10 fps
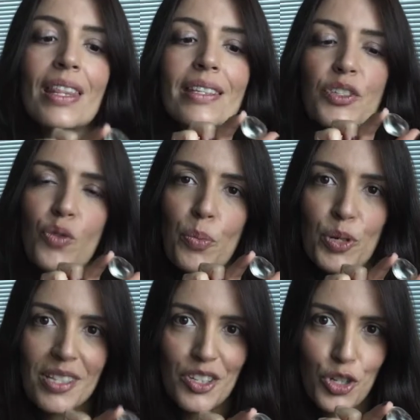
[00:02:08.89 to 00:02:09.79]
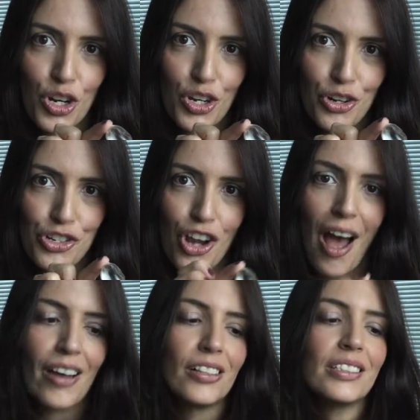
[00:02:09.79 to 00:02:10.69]
This represents your inner
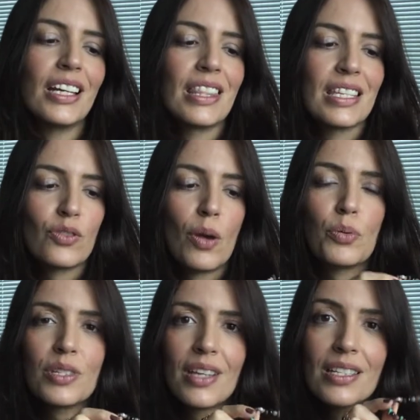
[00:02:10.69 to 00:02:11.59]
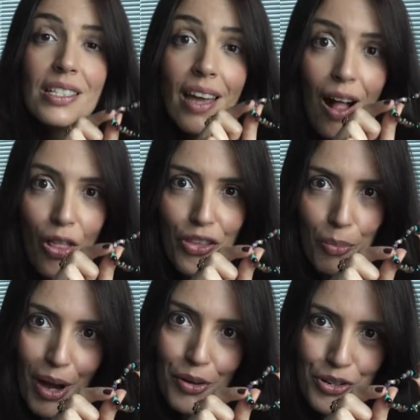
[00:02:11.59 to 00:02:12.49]
child, and this represents the healthy
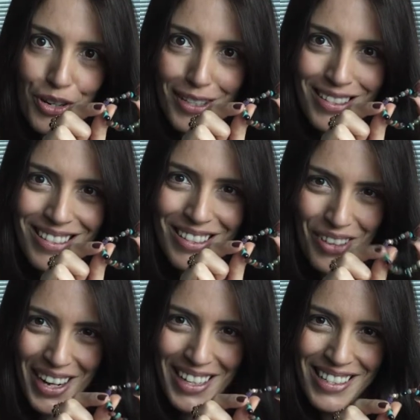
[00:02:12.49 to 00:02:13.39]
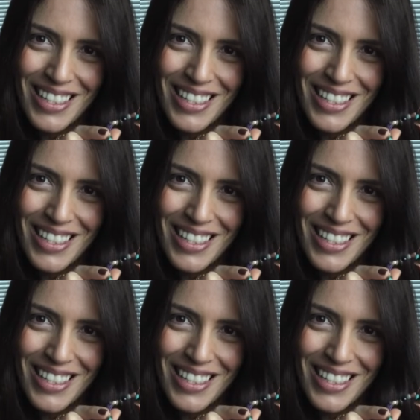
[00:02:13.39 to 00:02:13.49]
boundaries, right?